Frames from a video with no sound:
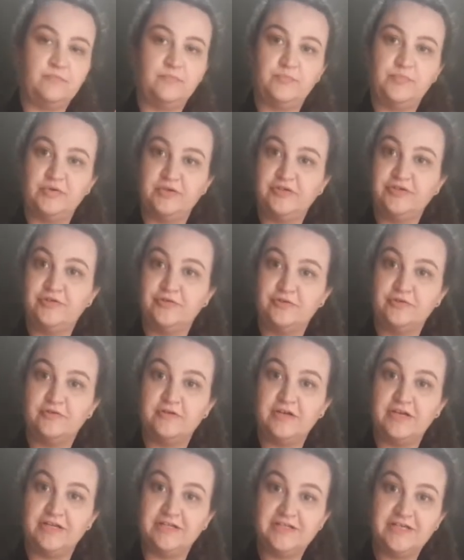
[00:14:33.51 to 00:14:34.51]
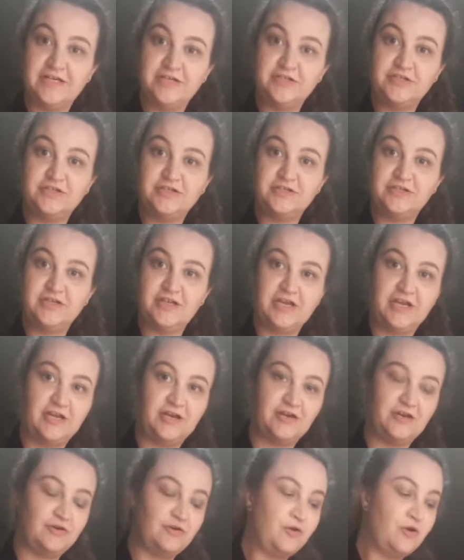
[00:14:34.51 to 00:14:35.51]
put your intention
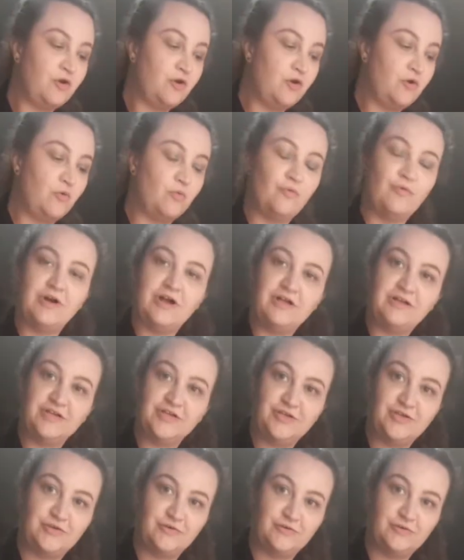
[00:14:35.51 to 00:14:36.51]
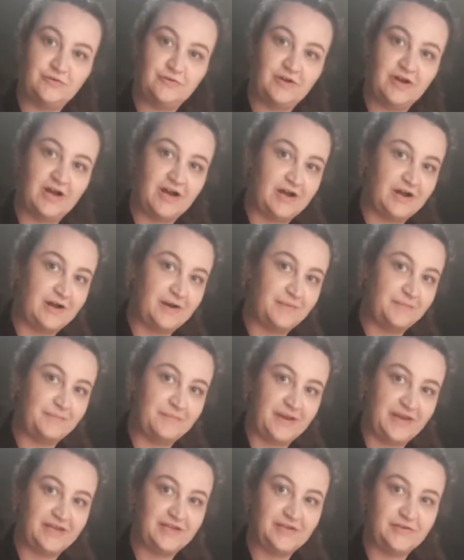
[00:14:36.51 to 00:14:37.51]
in while you are
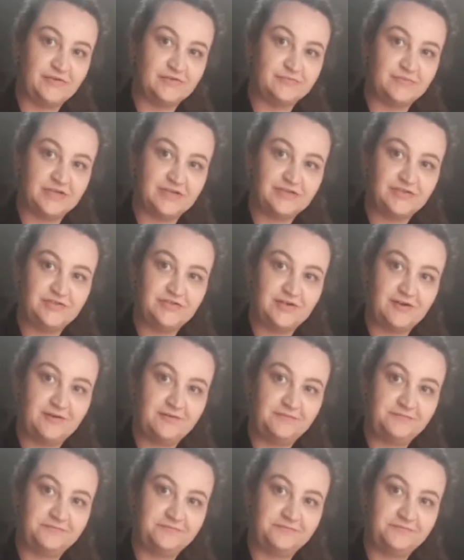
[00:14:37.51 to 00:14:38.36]
making your mixture.